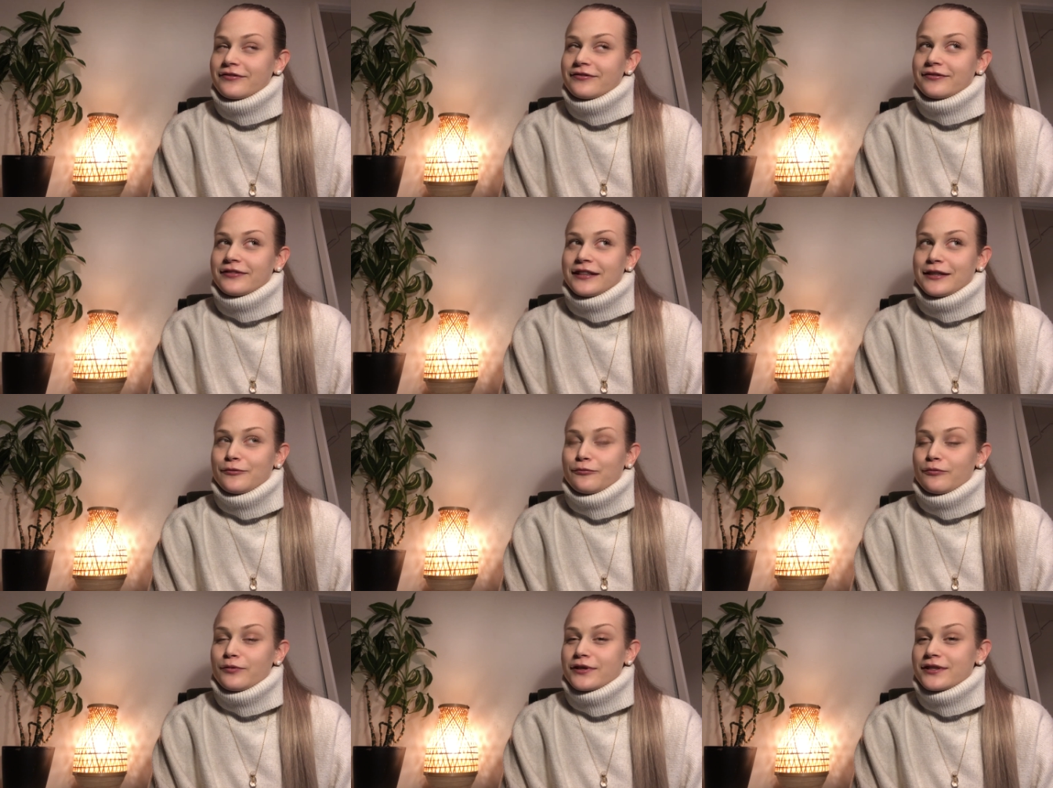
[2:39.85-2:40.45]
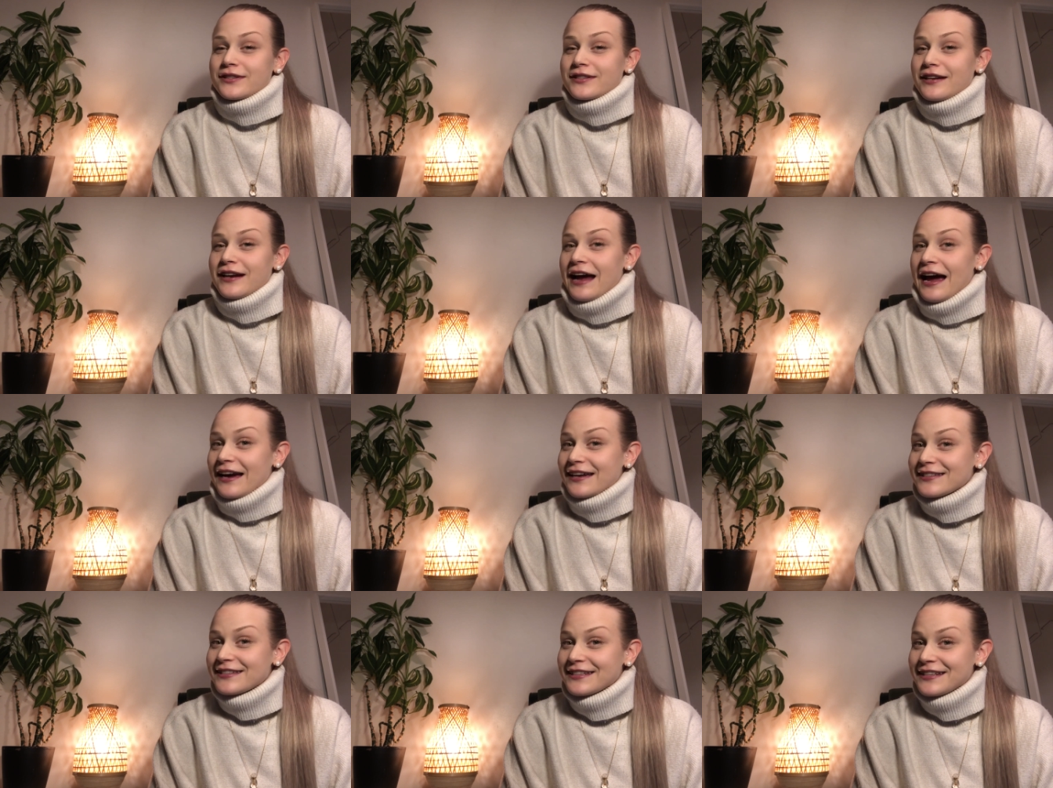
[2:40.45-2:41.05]
it was an
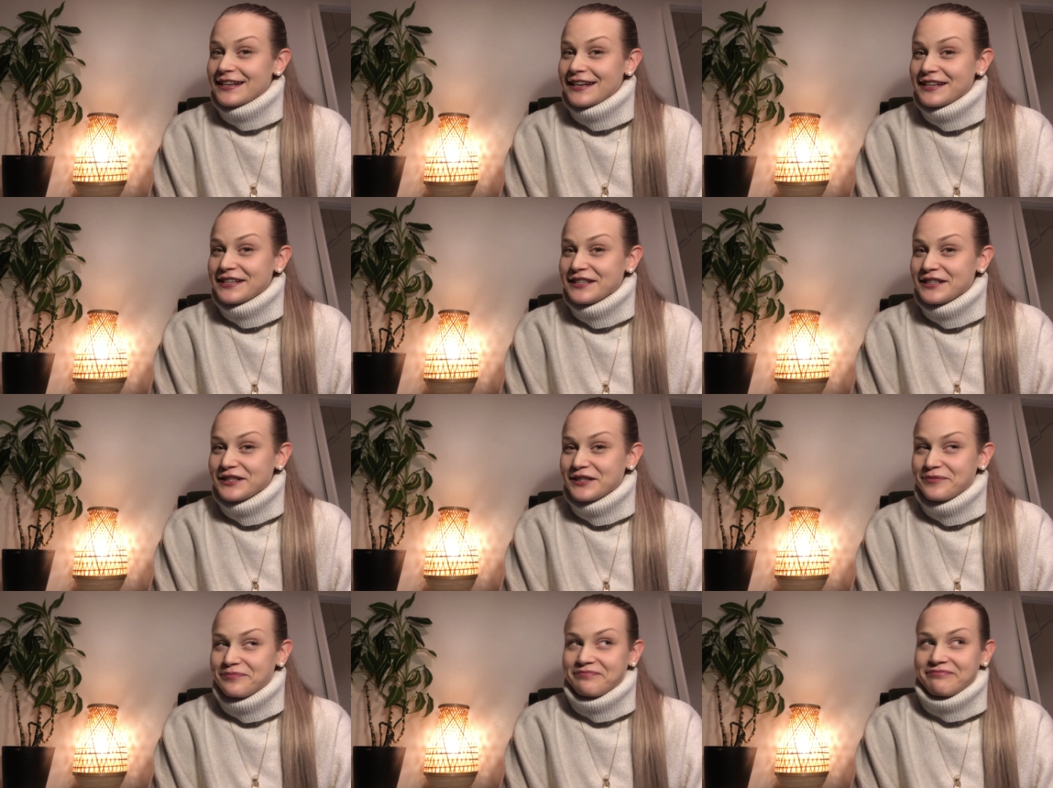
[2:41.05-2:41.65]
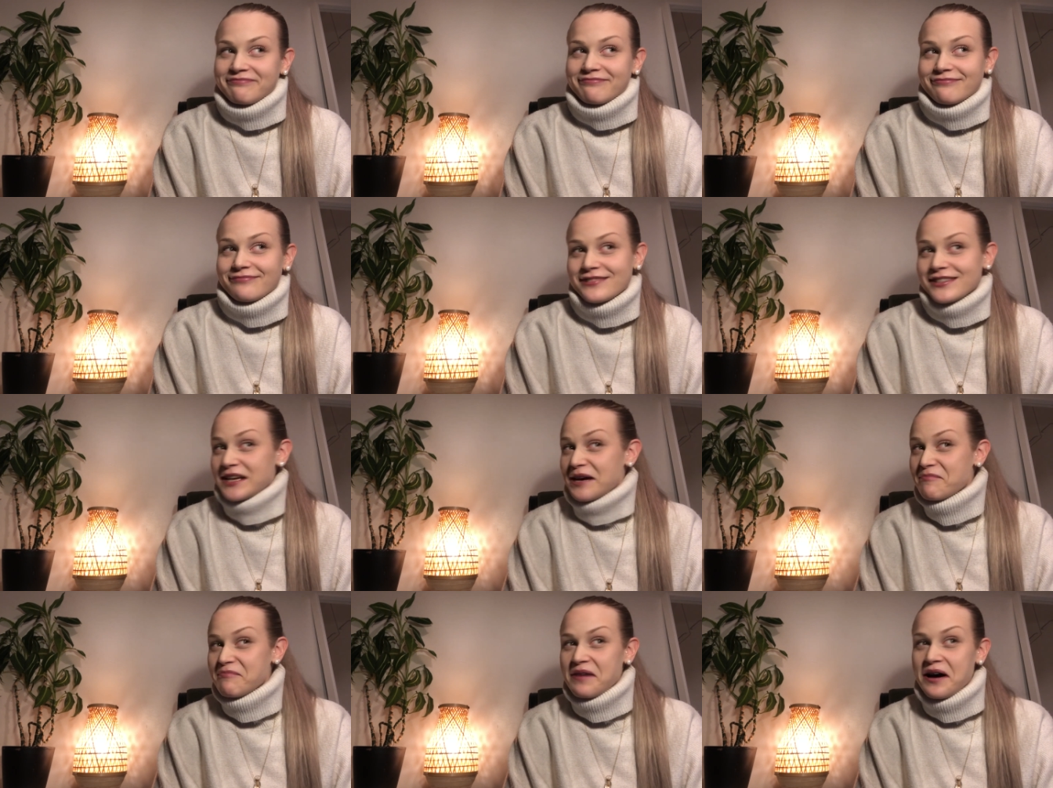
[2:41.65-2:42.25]
accident
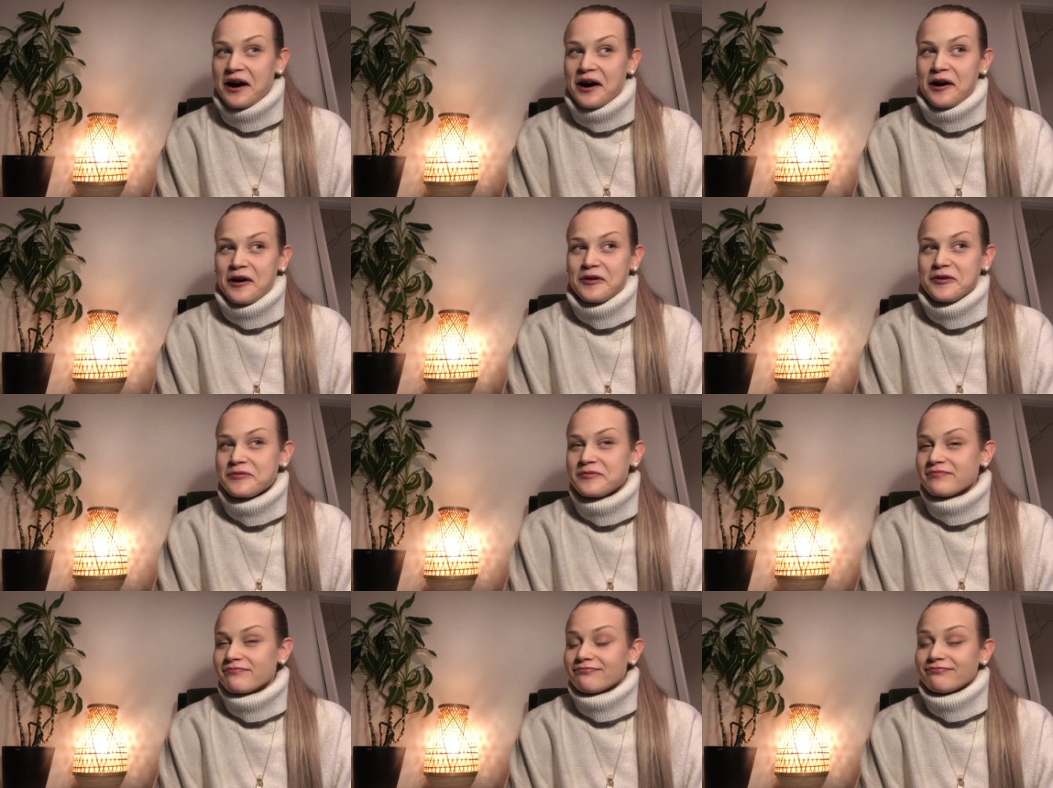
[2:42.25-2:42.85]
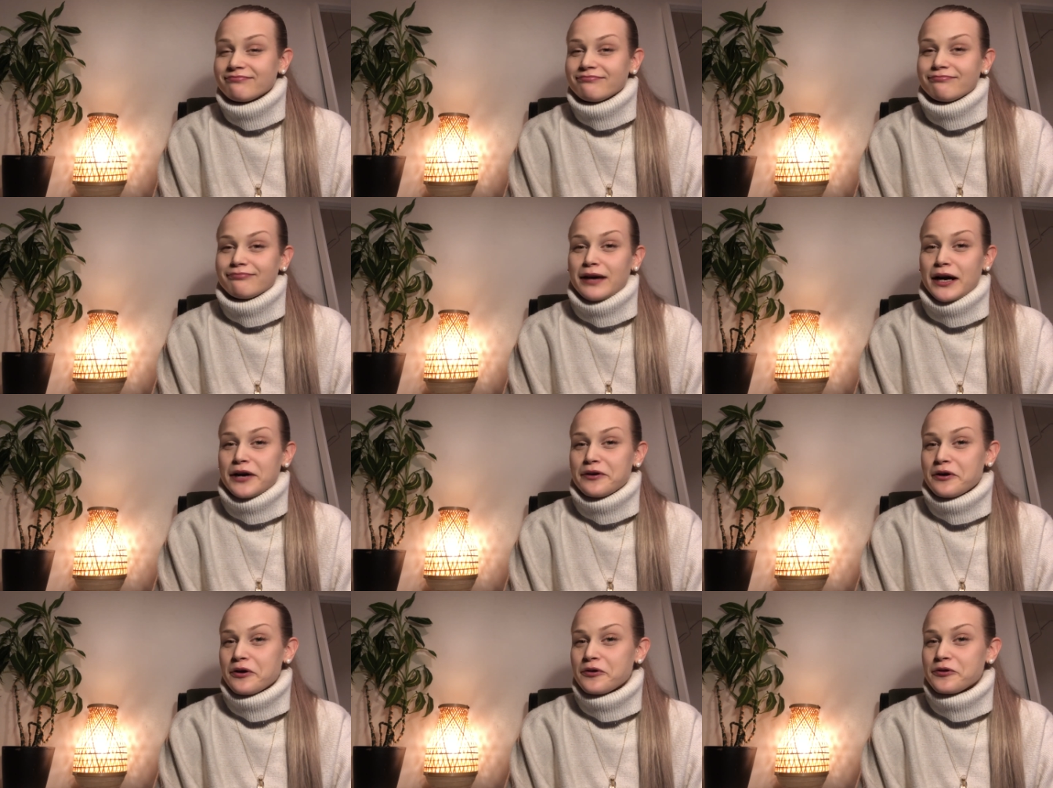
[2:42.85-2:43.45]
somehow my
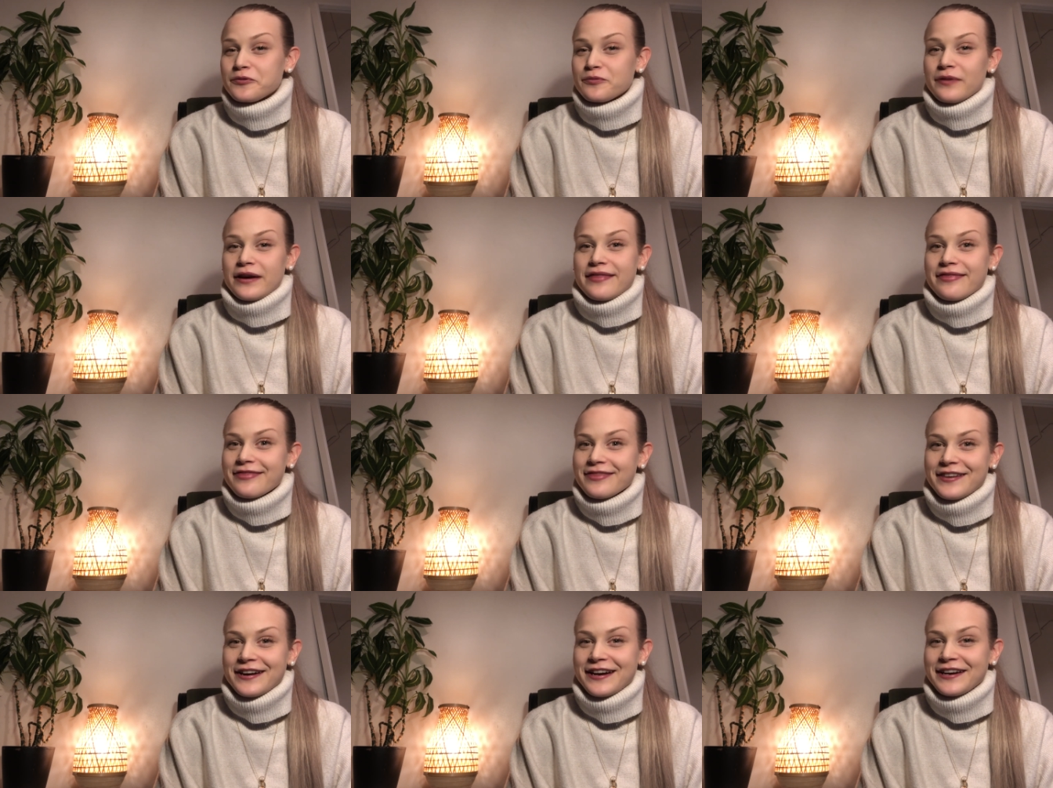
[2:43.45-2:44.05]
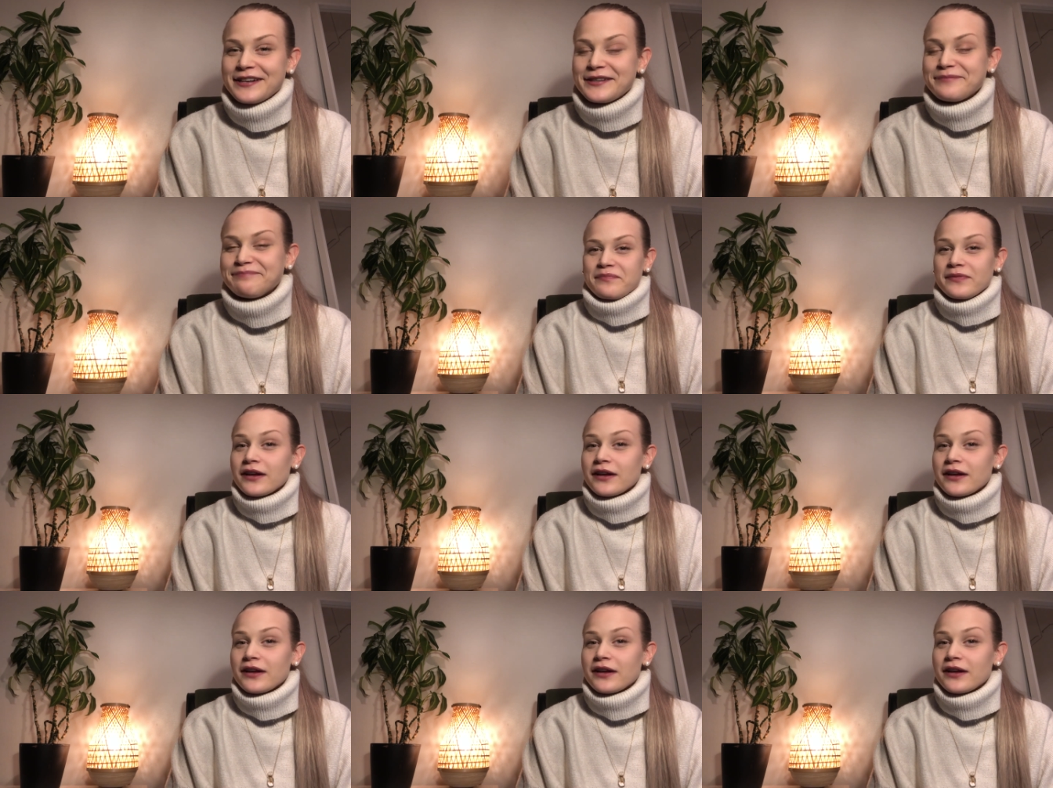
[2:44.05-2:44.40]
road went there.